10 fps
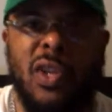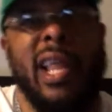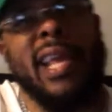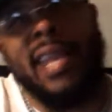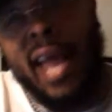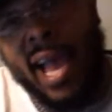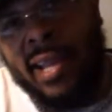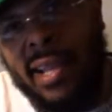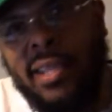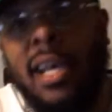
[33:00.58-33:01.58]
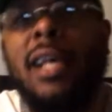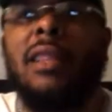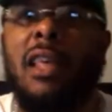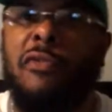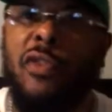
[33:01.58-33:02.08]
or late 90s.
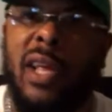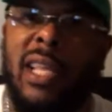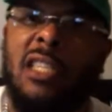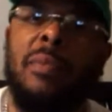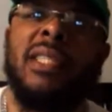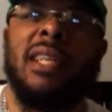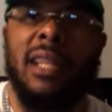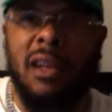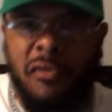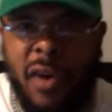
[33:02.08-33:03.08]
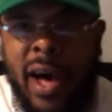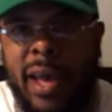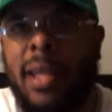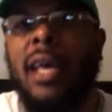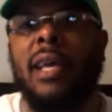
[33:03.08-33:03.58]
They feel like they should be
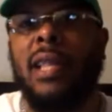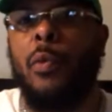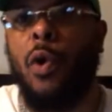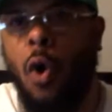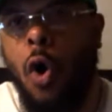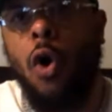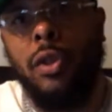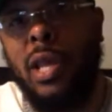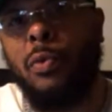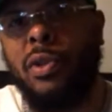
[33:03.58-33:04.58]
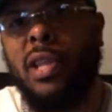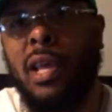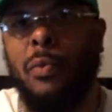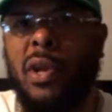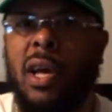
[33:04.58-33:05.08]
solidified and that
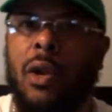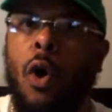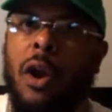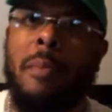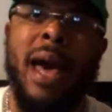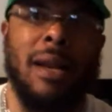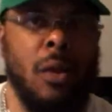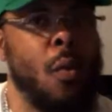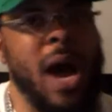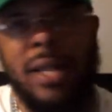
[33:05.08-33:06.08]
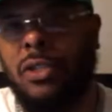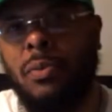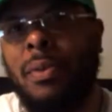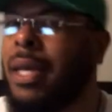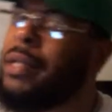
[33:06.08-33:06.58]
we're gonna automatically watch
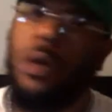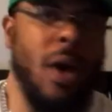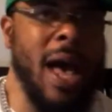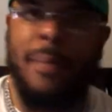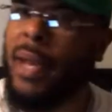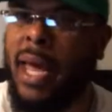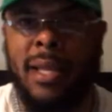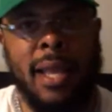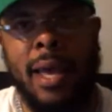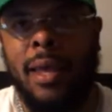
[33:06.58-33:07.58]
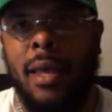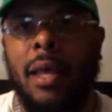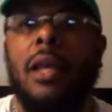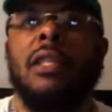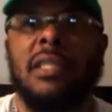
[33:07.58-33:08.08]
them. Don't happen like that.
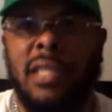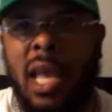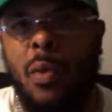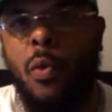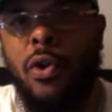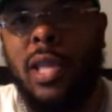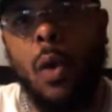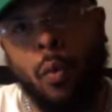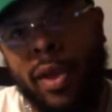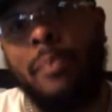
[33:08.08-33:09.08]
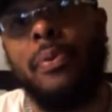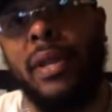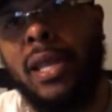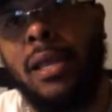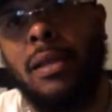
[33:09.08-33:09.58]
The same work that we
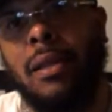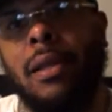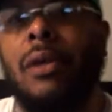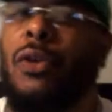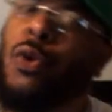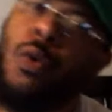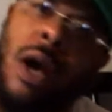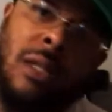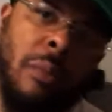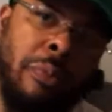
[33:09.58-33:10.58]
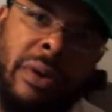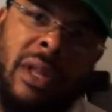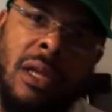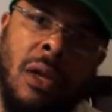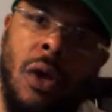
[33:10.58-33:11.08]
put in, you got to
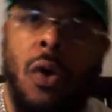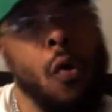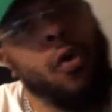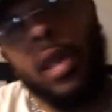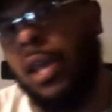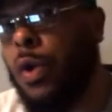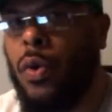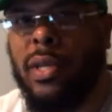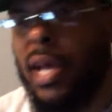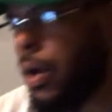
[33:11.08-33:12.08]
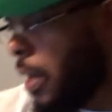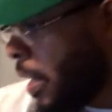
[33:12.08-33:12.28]
put in, or it ain't going down